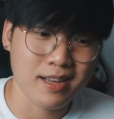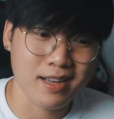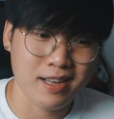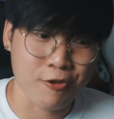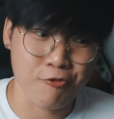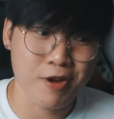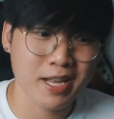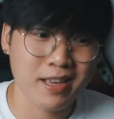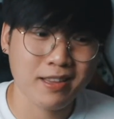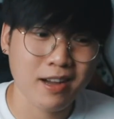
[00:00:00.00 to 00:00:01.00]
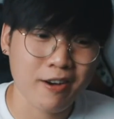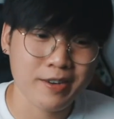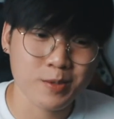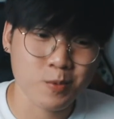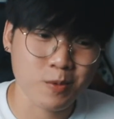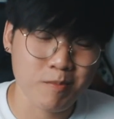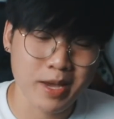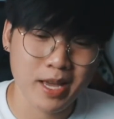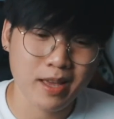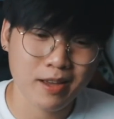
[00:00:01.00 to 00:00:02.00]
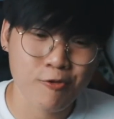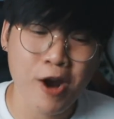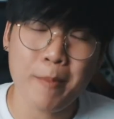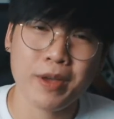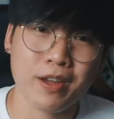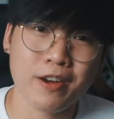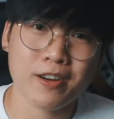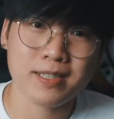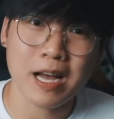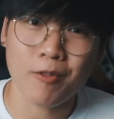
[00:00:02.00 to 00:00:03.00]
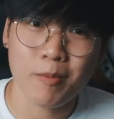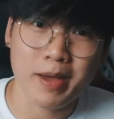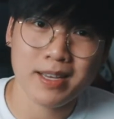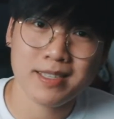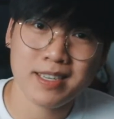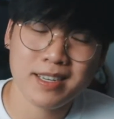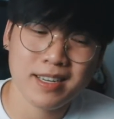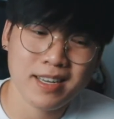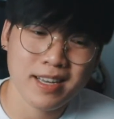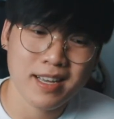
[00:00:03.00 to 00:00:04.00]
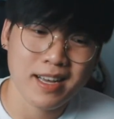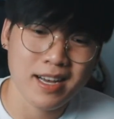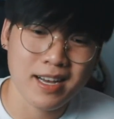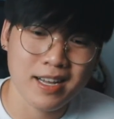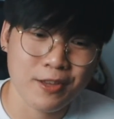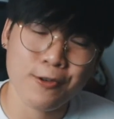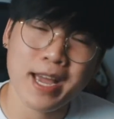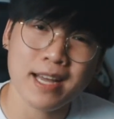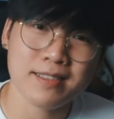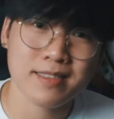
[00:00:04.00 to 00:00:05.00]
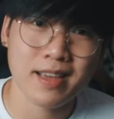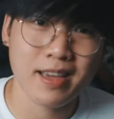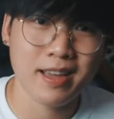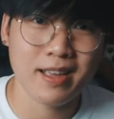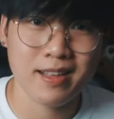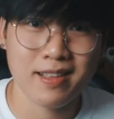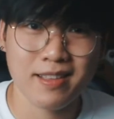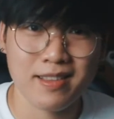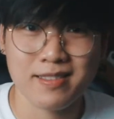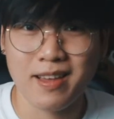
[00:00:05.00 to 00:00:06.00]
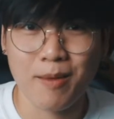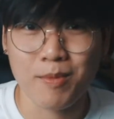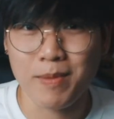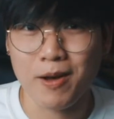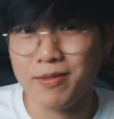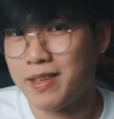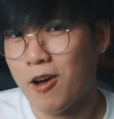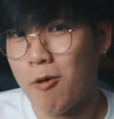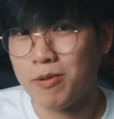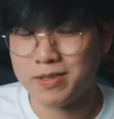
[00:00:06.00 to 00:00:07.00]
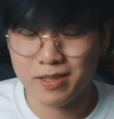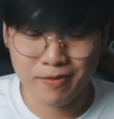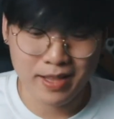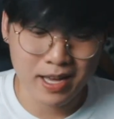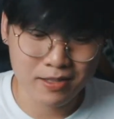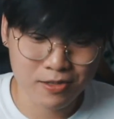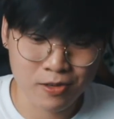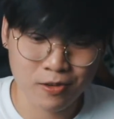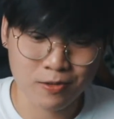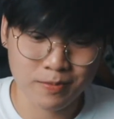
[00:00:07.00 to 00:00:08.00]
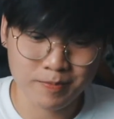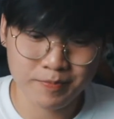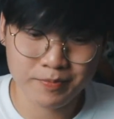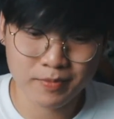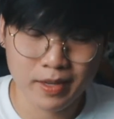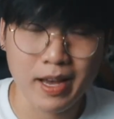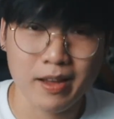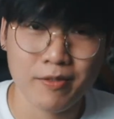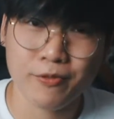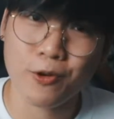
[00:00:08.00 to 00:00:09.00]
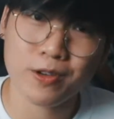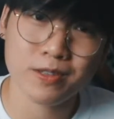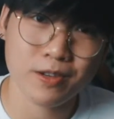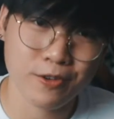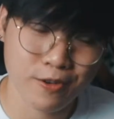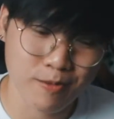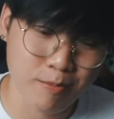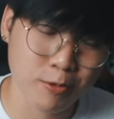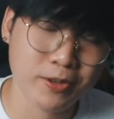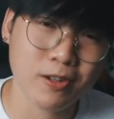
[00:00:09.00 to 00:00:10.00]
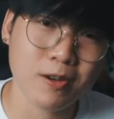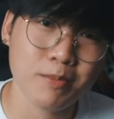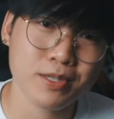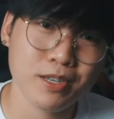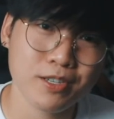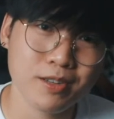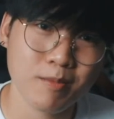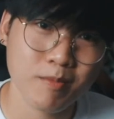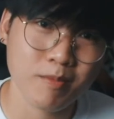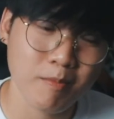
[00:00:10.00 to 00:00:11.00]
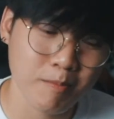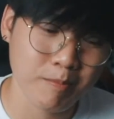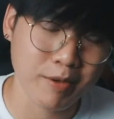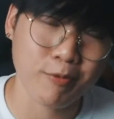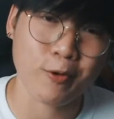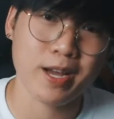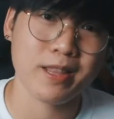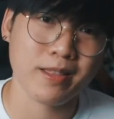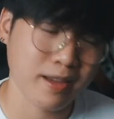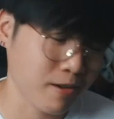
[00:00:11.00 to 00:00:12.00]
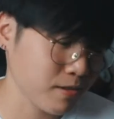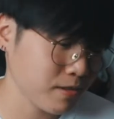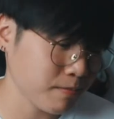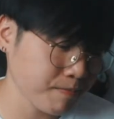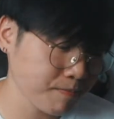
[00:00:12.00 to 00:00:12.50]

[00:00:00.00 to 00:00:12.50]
A great guitarist would make crappy gear sound amazing, and you can't say the same about the opposite of that. So yeah, focus on your musical composition before anything else.